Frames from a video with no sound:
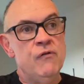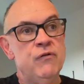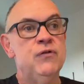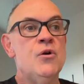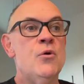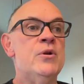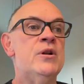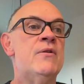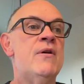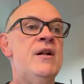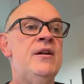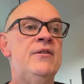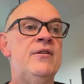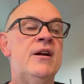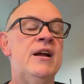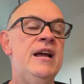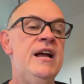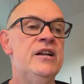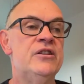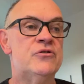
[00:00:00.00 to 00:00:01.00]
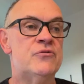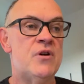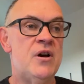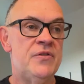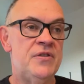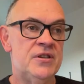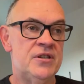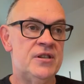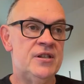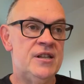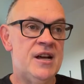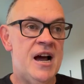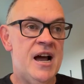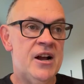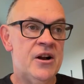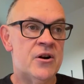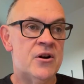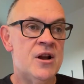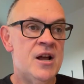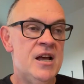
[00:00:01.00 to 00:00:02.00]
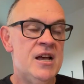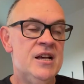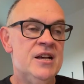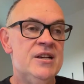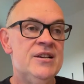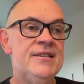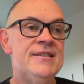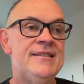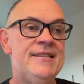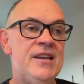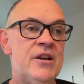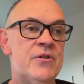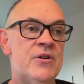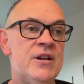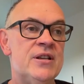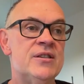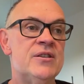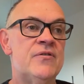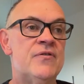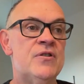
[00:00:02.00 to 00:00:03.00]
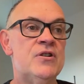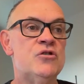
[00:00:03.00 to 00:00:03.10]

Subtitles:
floating around in our heads throughout this entire series.